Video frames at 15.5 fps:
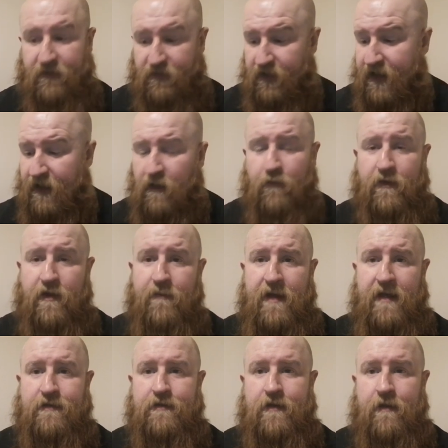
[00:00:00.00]
That's a killer in the
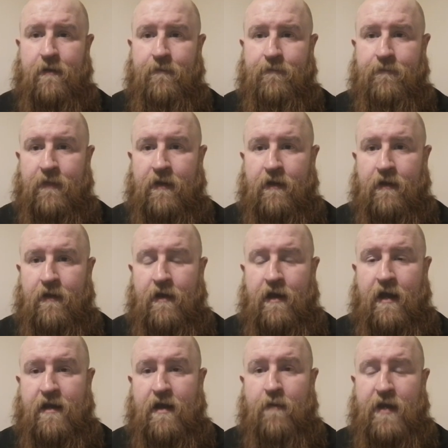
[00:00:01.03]
mist.
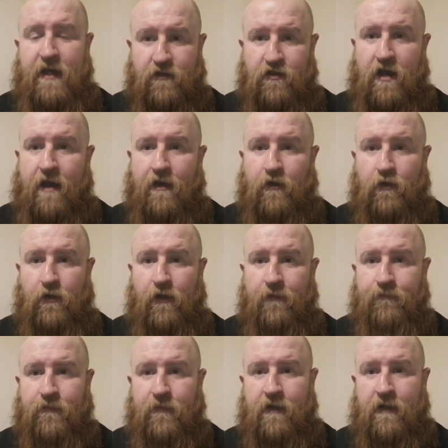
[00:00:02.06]
And it'll be a child.
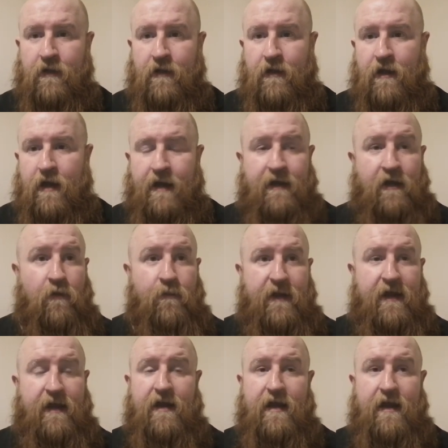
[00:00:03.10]
And it'll
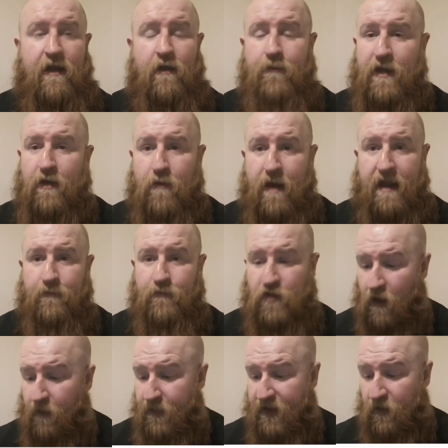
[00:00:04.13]
be a rape
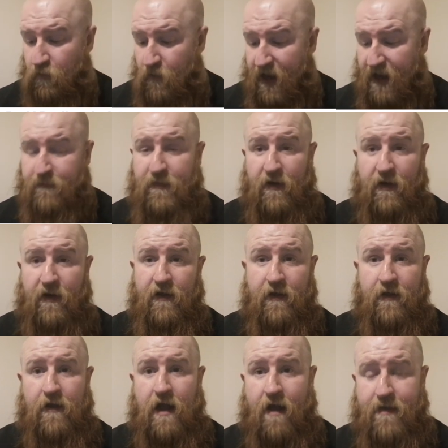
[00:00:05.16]
job. He'll rape her
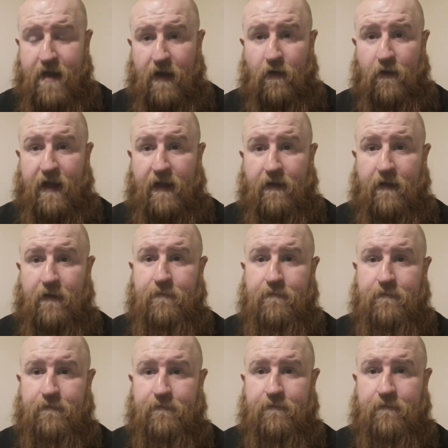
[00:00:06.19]
and then he'll kill her.
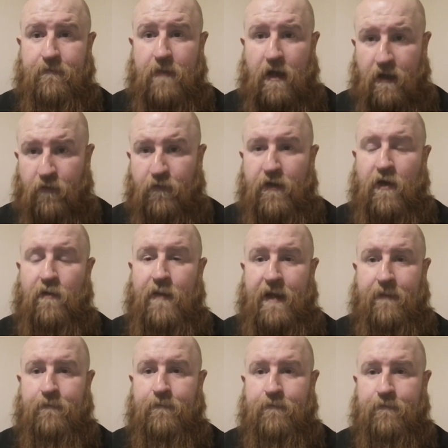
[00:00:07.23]
And he'll film
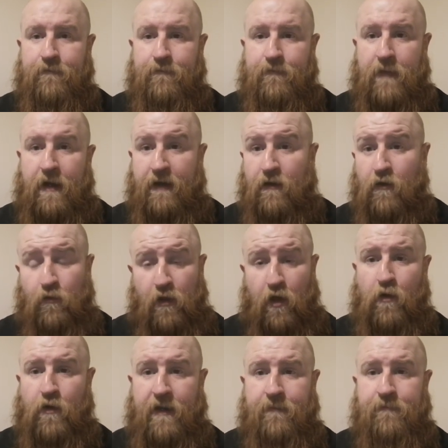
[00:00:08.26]
it. And he'll
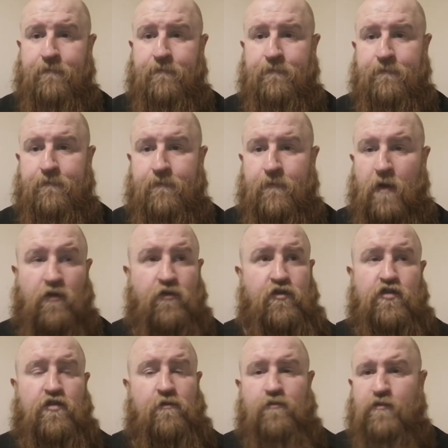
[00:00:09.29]
upload it
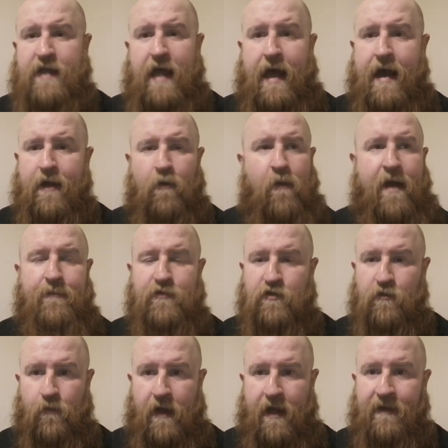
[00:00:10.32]
onto some dark web
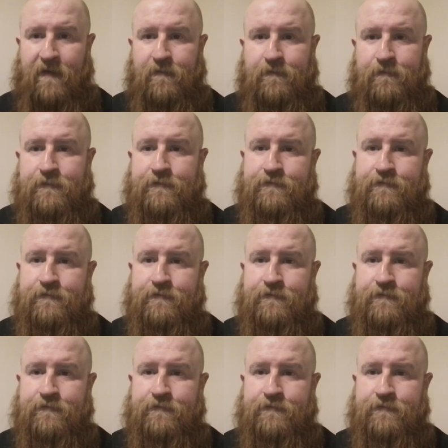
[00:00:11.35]
somewhere.